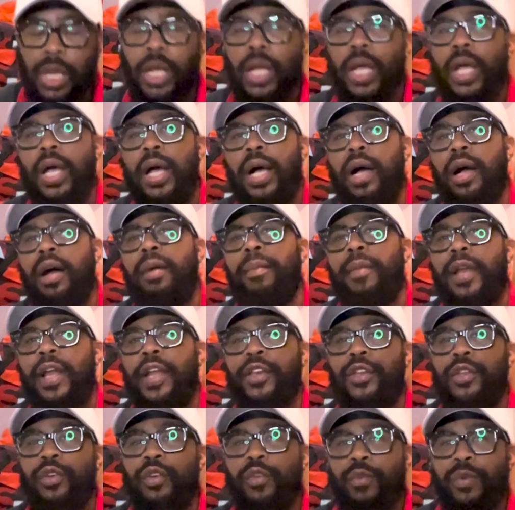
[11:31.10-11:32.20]
And I
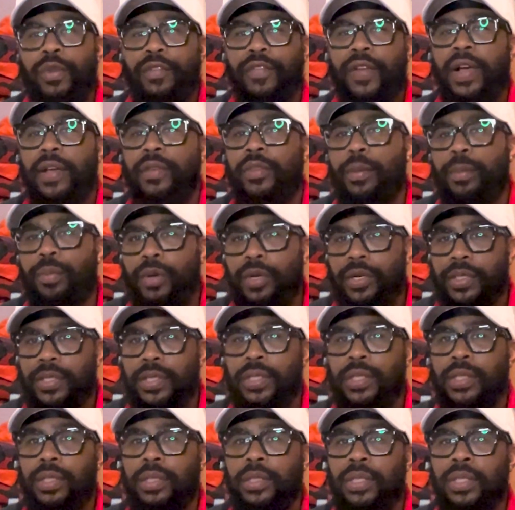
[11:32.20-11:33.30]
knew if we found the
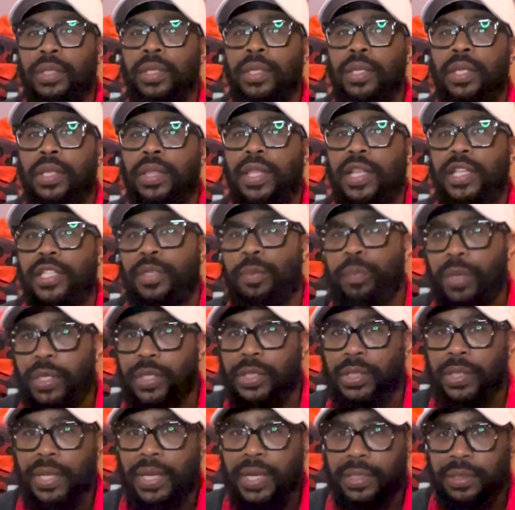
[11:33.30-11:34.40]
person that
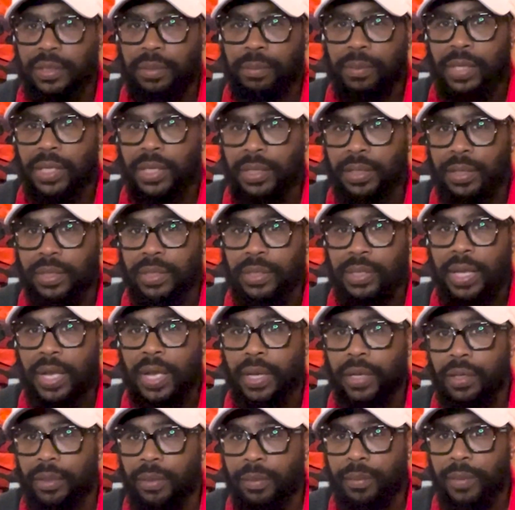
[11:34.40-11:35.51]
specialized in making this
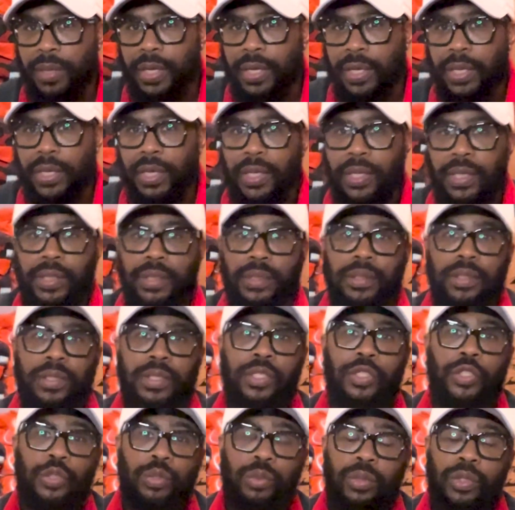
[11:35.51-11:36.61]
item and can
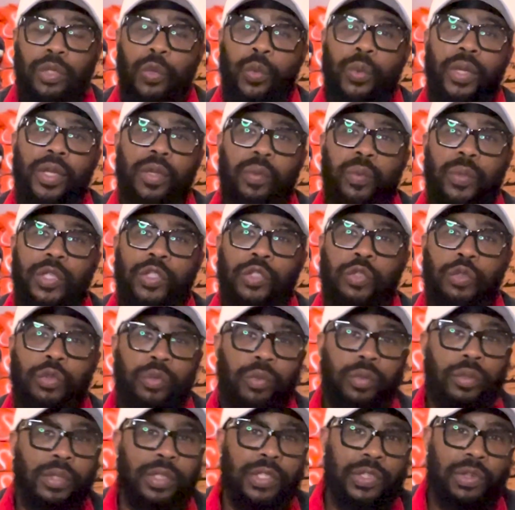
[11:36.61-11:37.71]
do it the way we
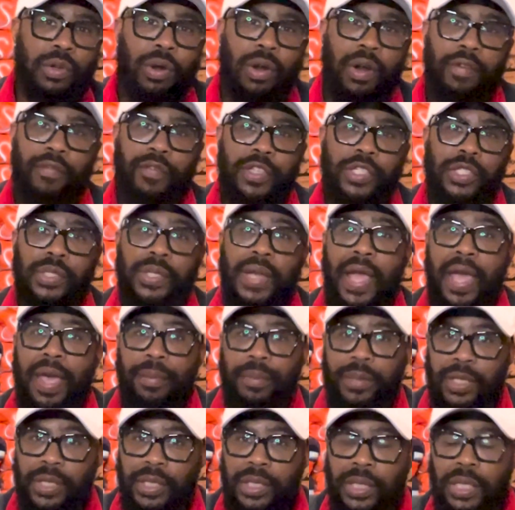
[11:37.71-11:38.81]
truly saw our vision
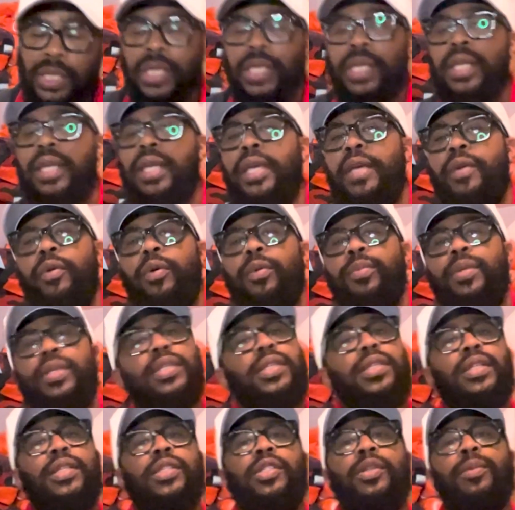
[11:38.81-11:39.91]
happening, it would be
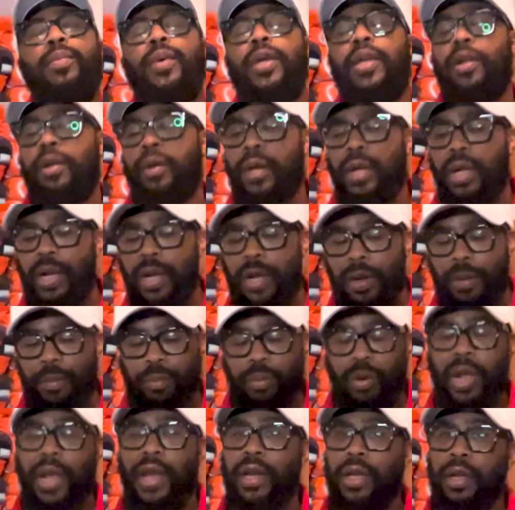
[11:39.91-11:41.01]
such a better
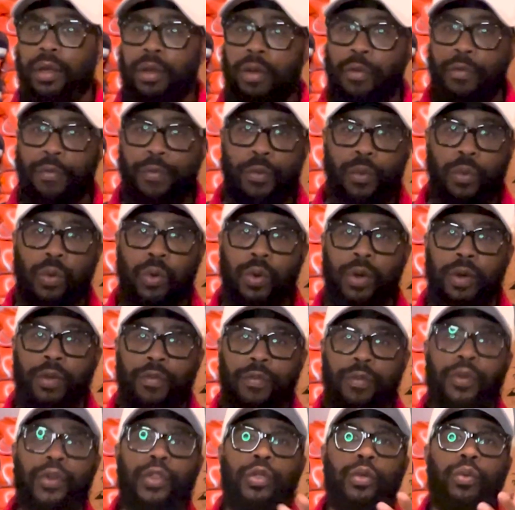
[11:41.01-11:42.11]
product for
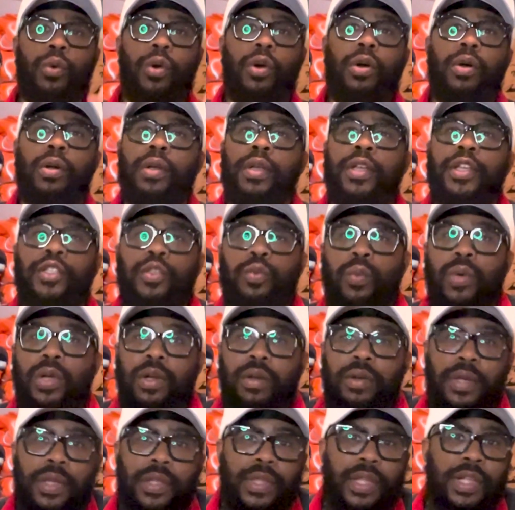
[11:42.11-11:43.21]
you all as well.
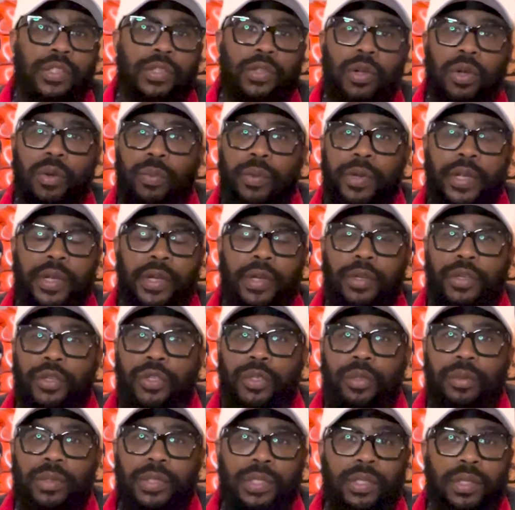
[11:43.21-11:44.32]
And that's all we're here to
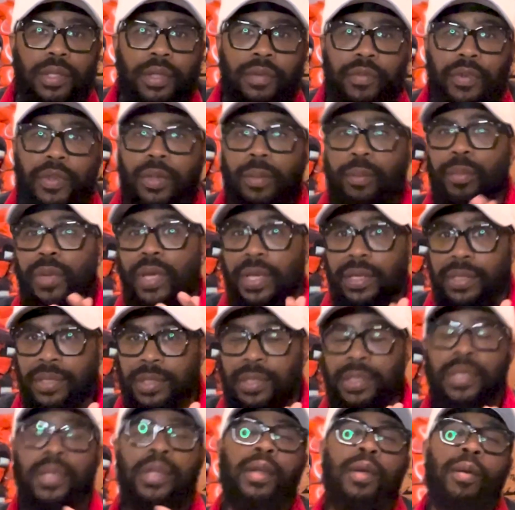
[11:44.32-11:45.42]
do, is deliver the best
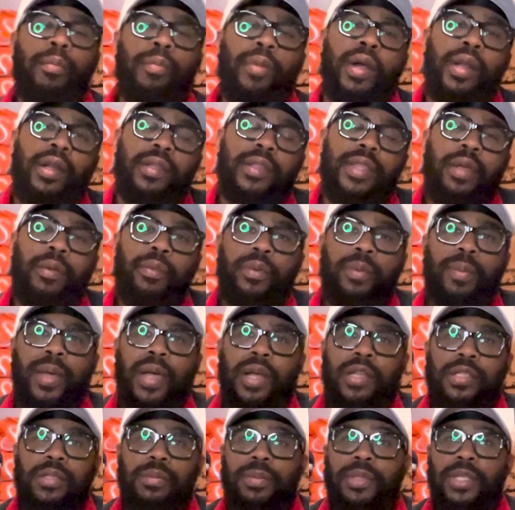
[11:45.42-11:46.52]
product that we
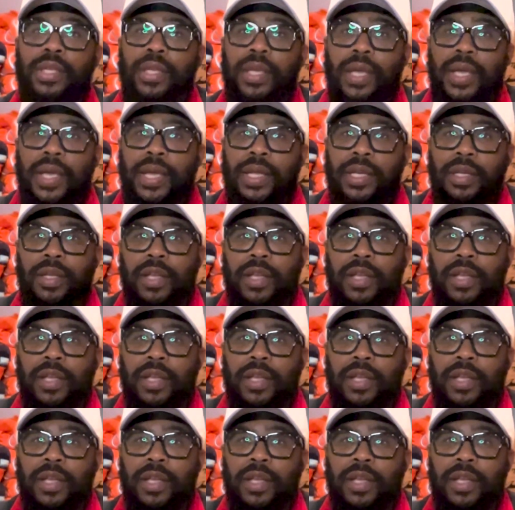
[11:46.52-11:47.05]
possibly can,